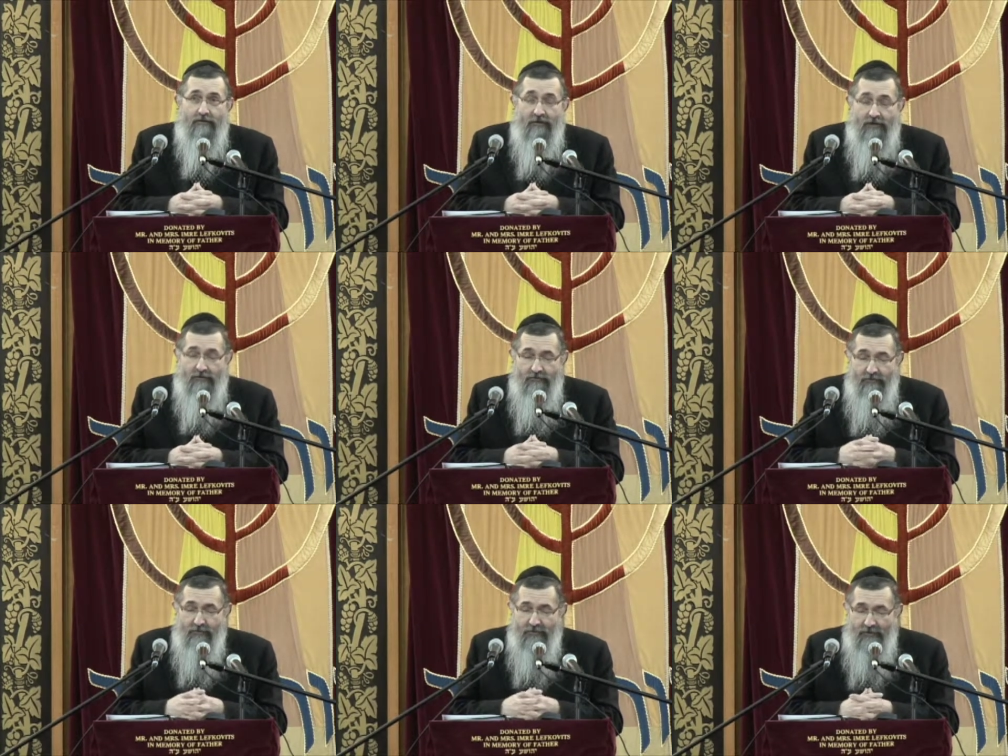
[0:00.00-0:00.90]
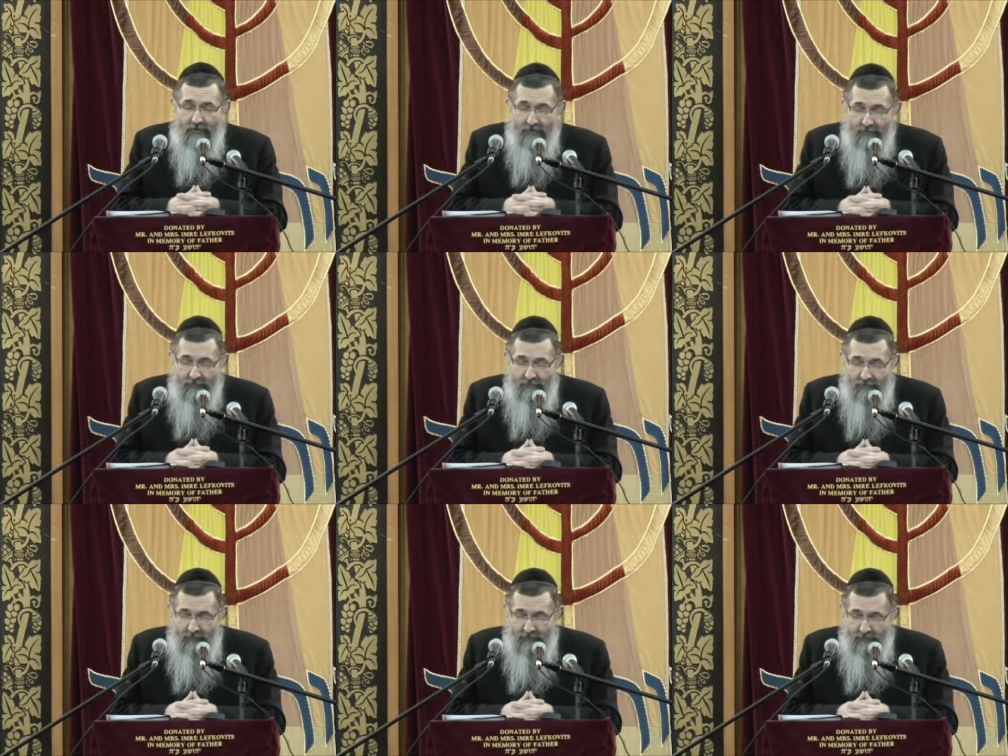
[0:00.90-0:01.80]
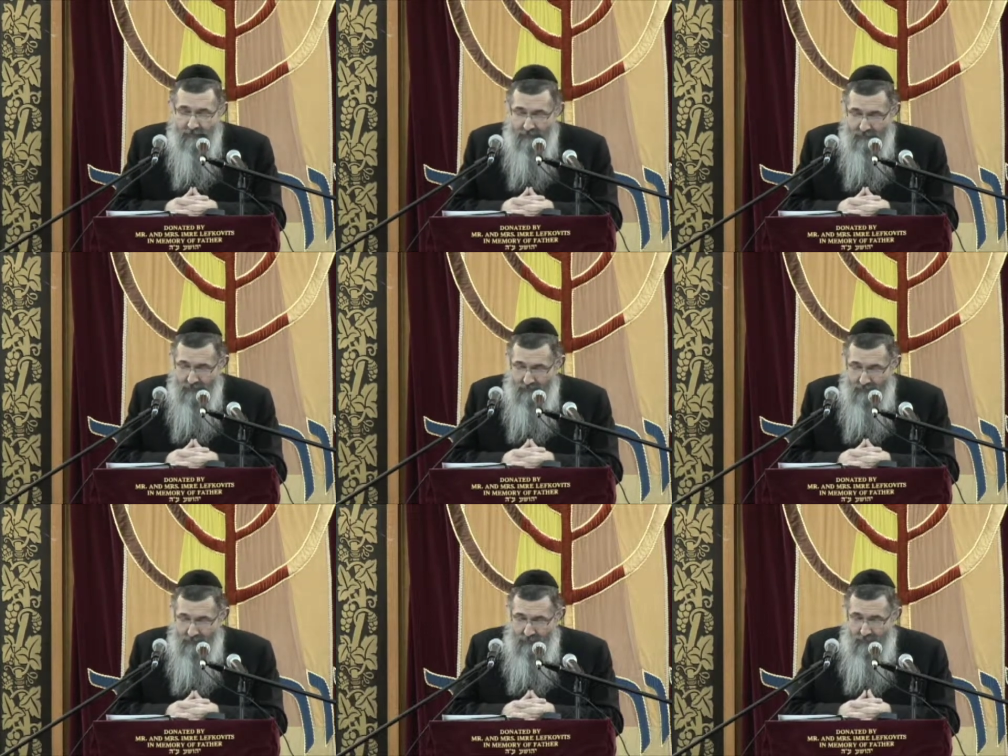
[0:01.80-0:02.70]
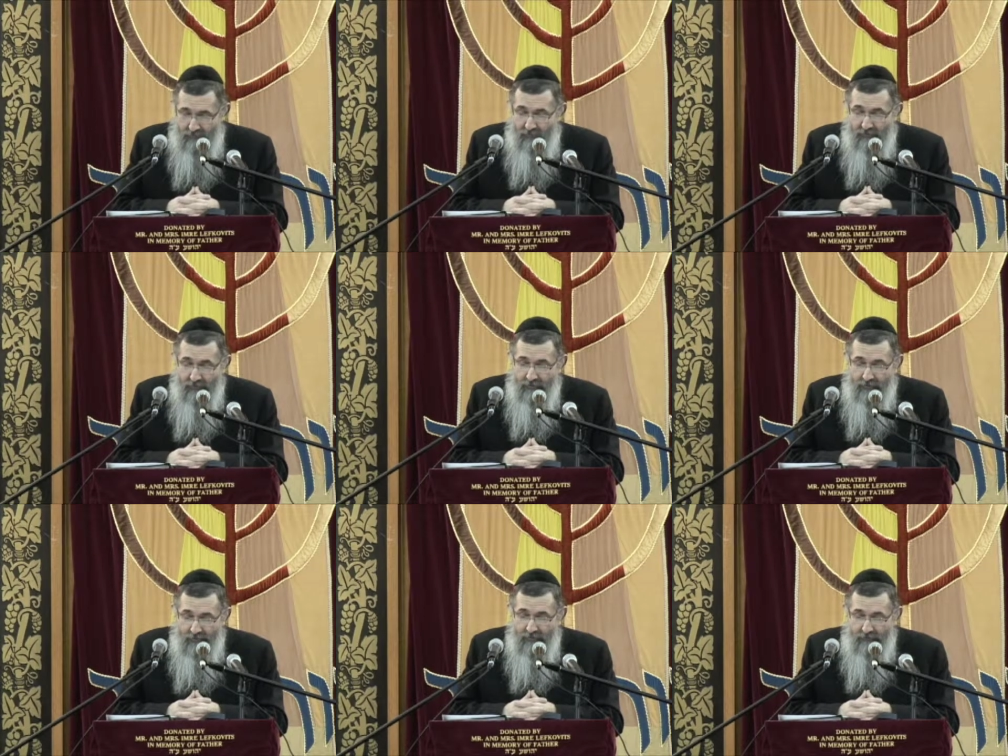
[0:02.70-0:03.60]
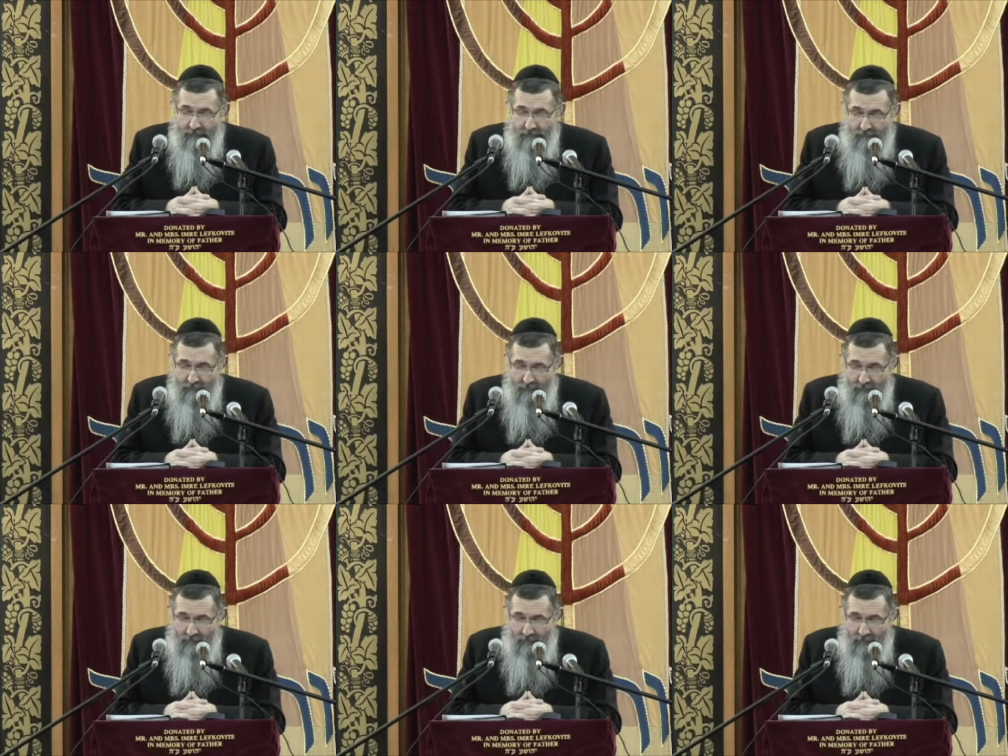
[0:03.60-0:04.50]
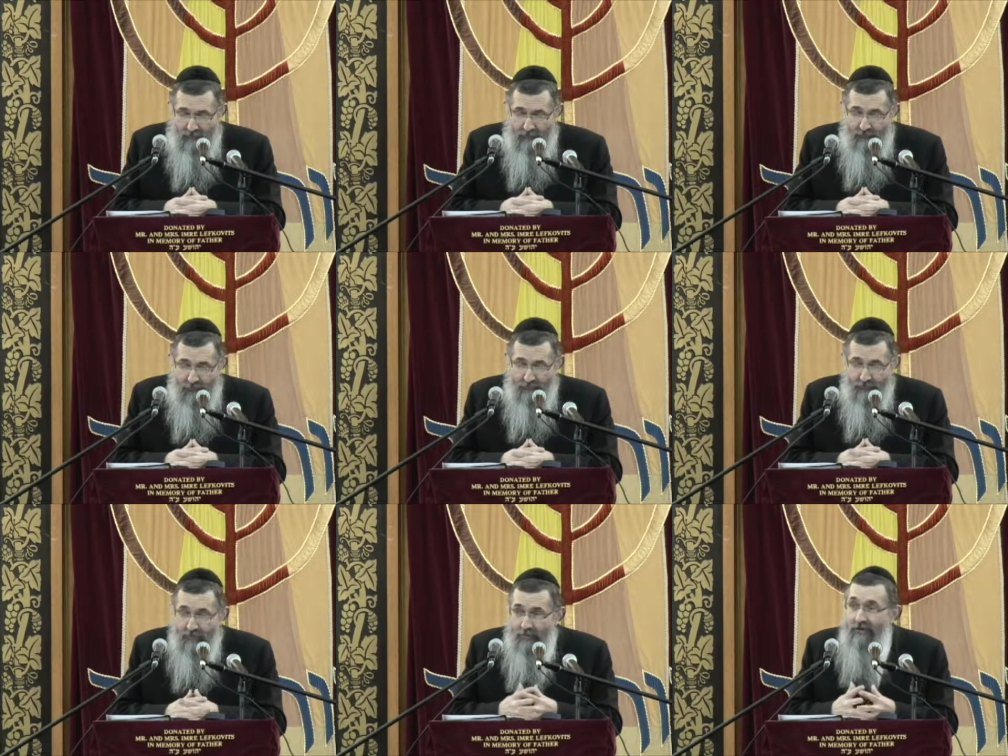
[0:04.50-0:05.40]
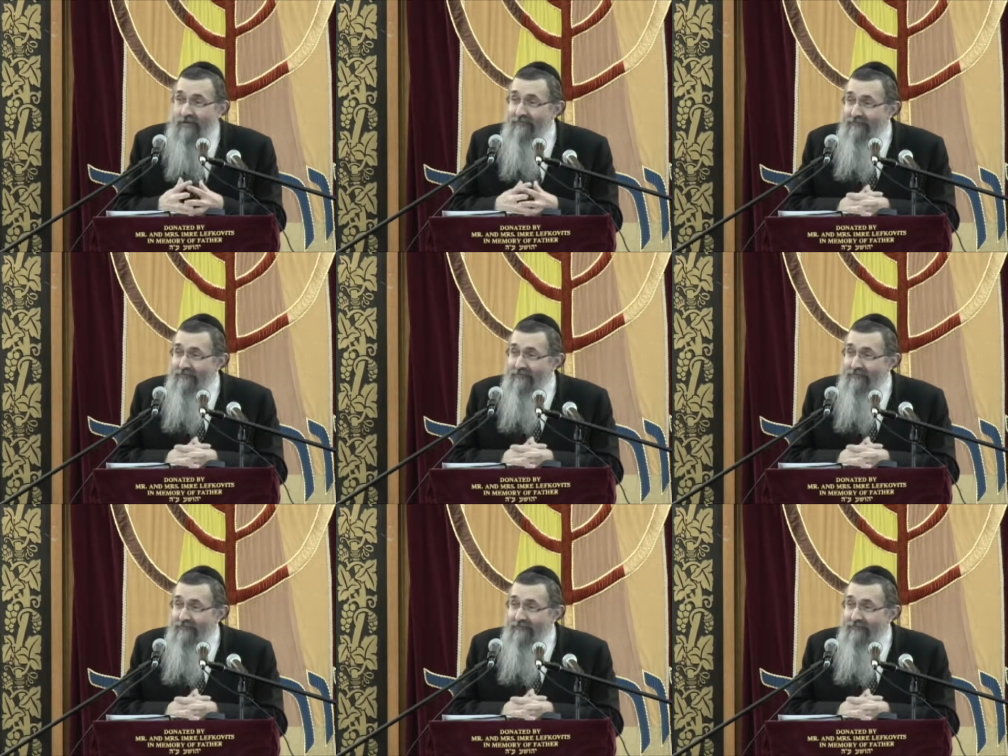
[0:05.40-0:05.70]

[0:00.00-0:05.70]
And in this particular instance, the tefillah is that the tefillah should be.